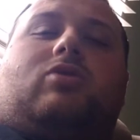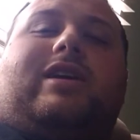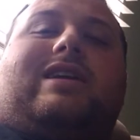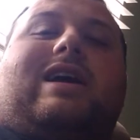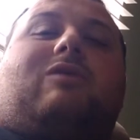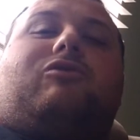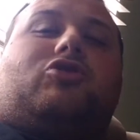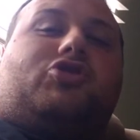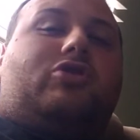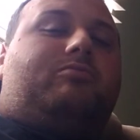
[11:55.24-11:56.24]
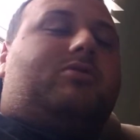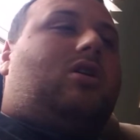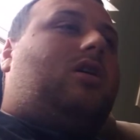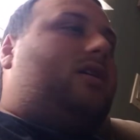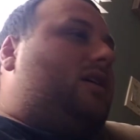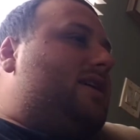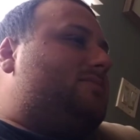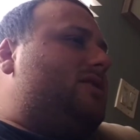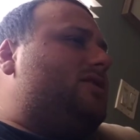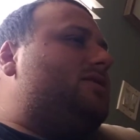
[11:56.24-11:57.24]
traded out for Snoop Dogg. As
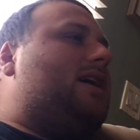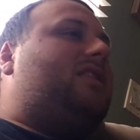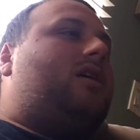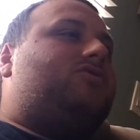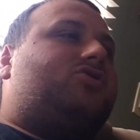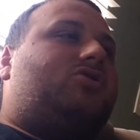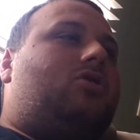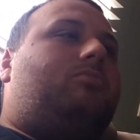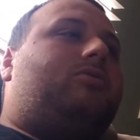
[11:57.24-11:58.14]
much as I love Snoop,